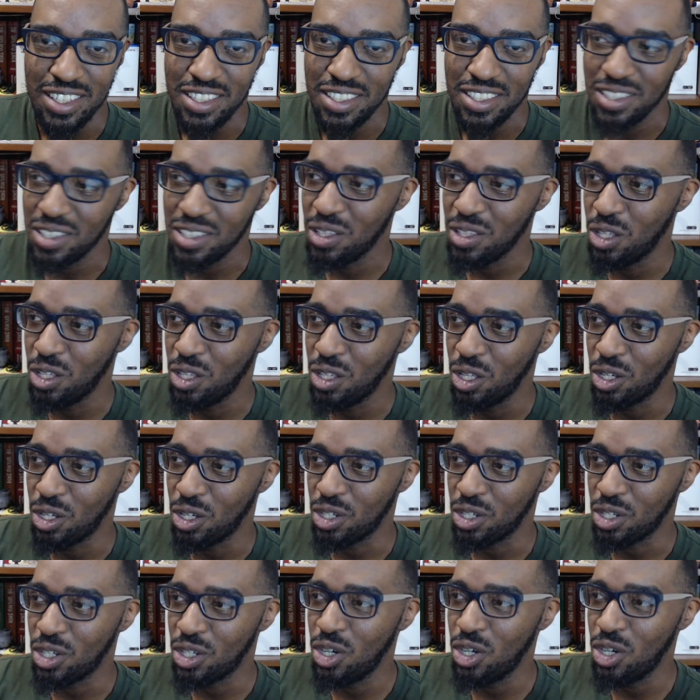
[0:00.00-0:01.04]
look going
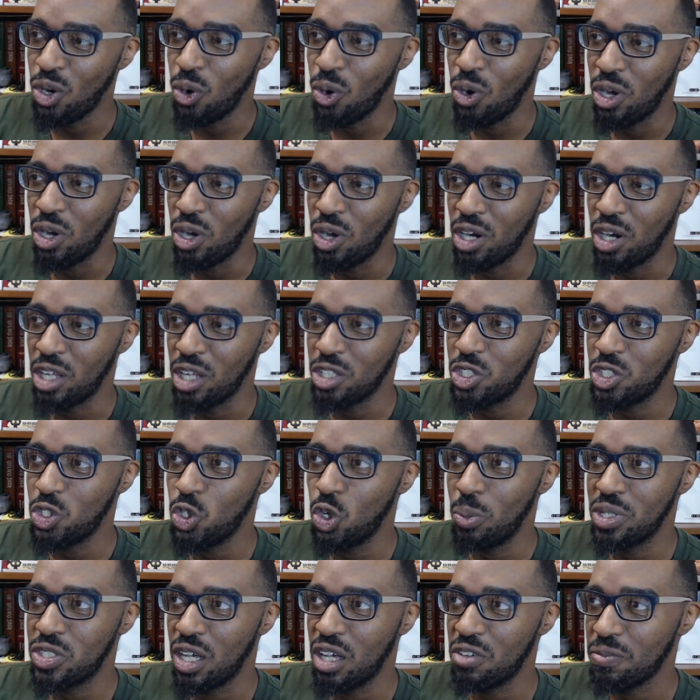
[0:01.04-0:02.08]
on to them and stuff.
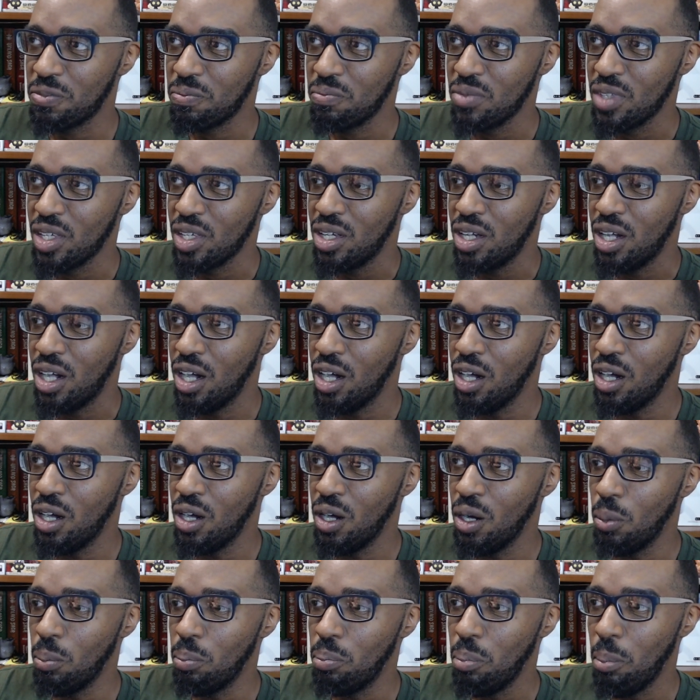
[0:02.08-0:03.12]
Um,
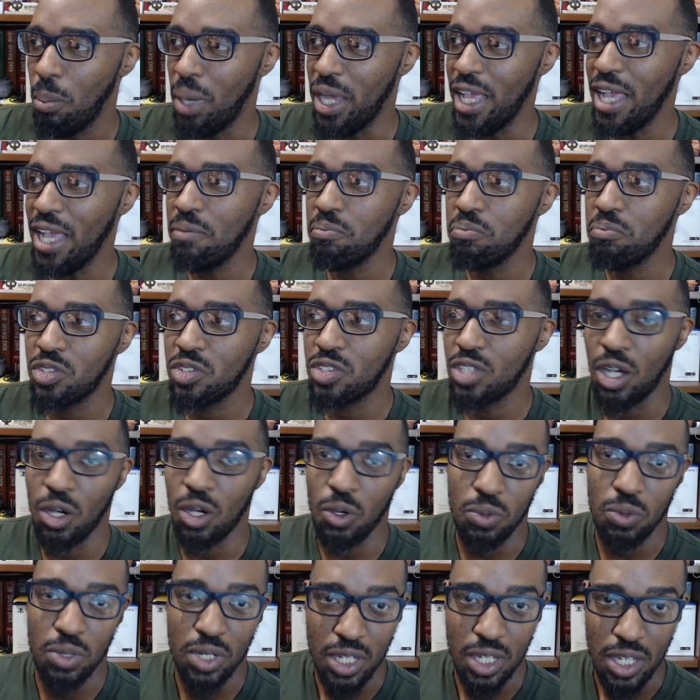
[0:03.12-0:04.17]
but yeah, so
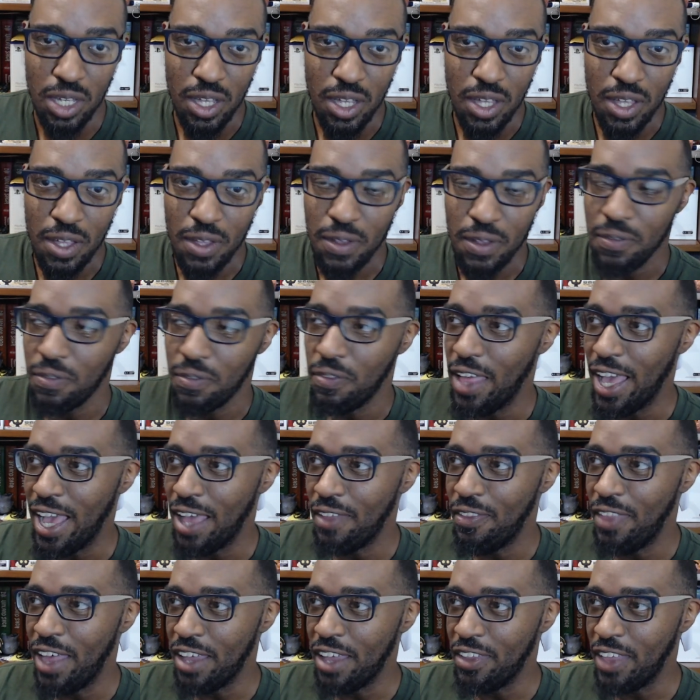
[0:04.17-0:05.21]
that
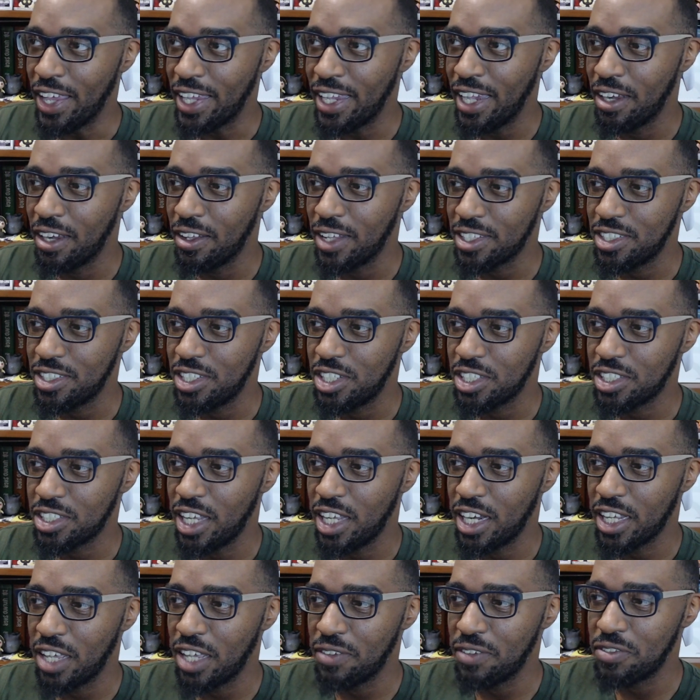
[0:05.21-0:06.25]
day they kind of like said just kind of
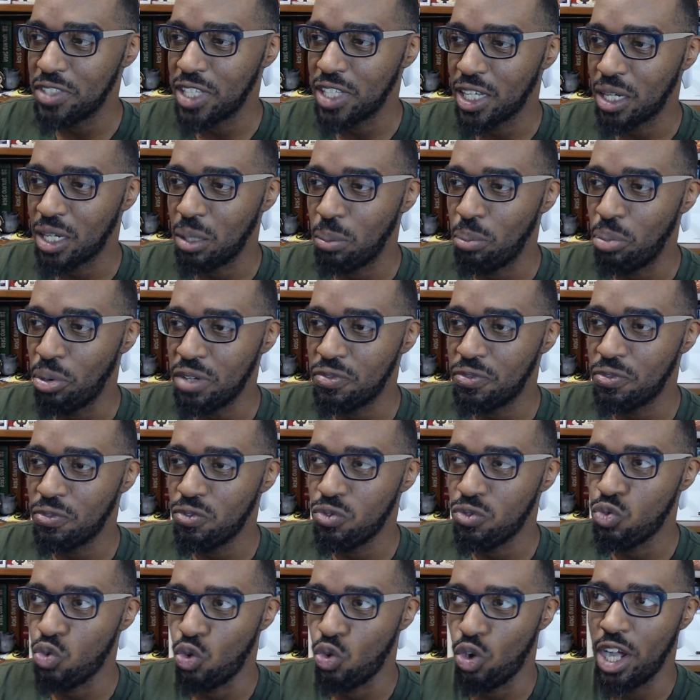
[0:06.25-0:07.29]
gives like a brief
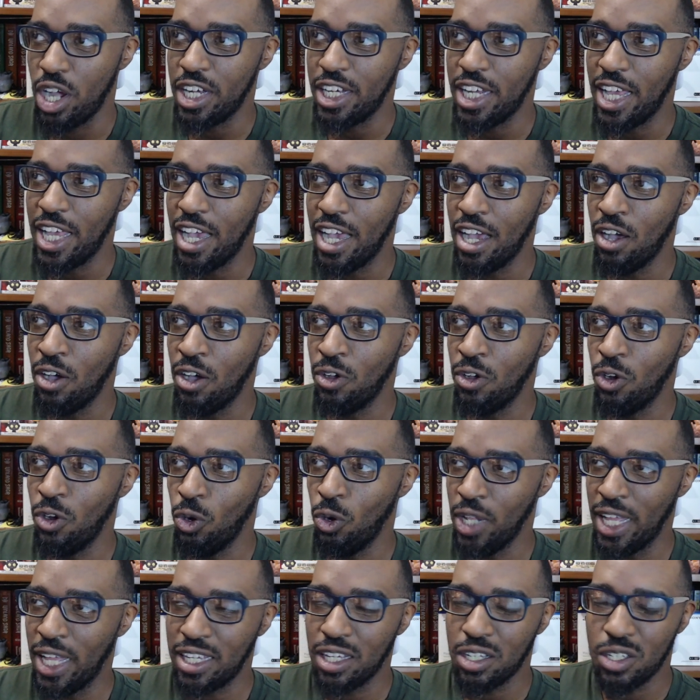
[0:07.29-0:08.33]
rundown or
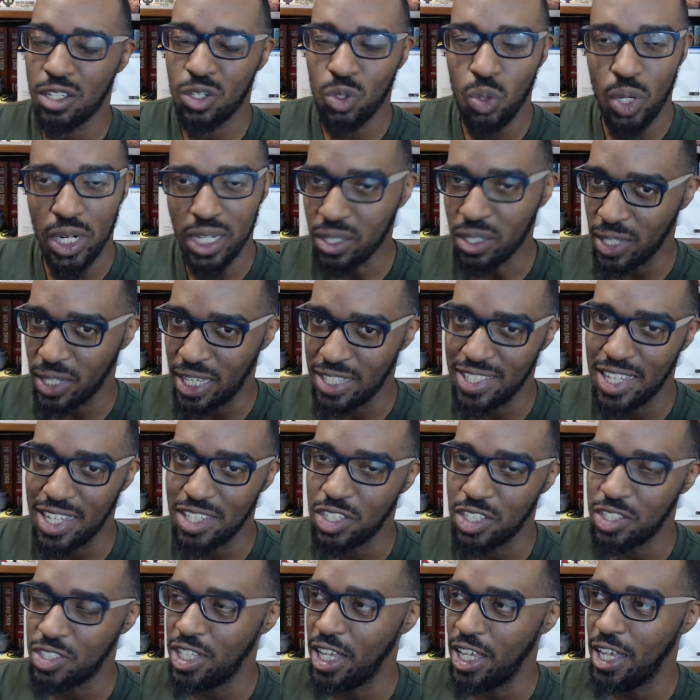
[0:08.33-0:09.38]
like a quick glance I should
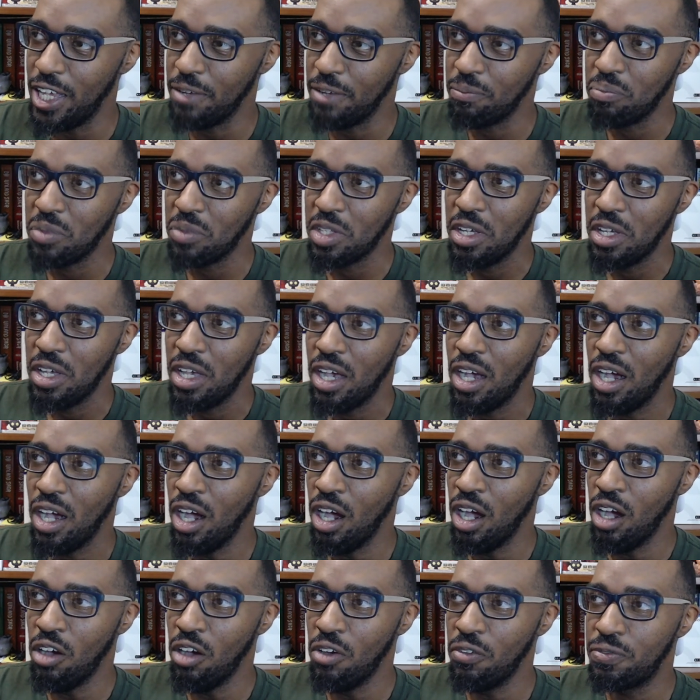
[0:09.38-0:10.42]
say
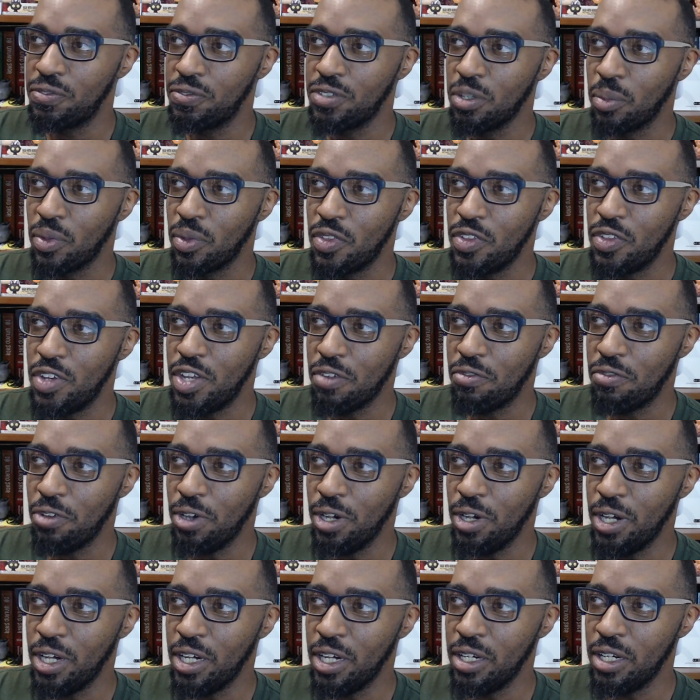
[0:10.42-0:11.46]
of some of the
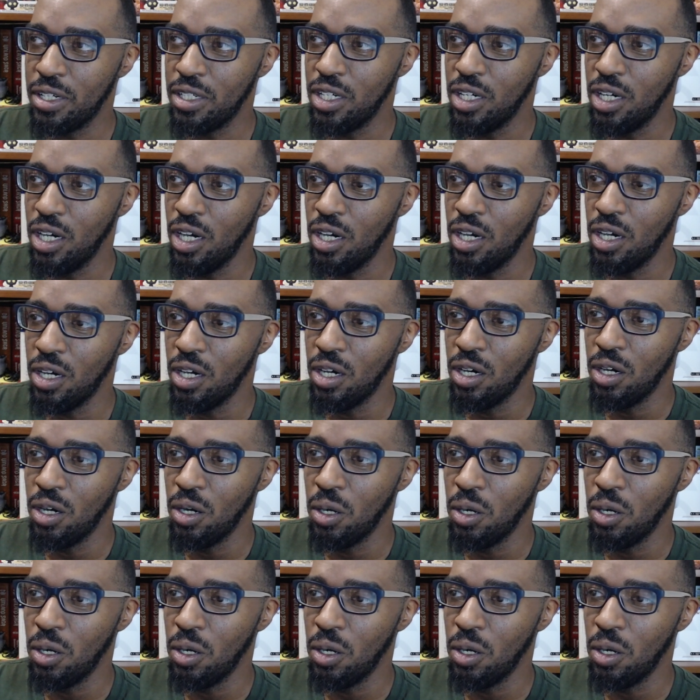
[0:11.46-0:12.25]
different uh,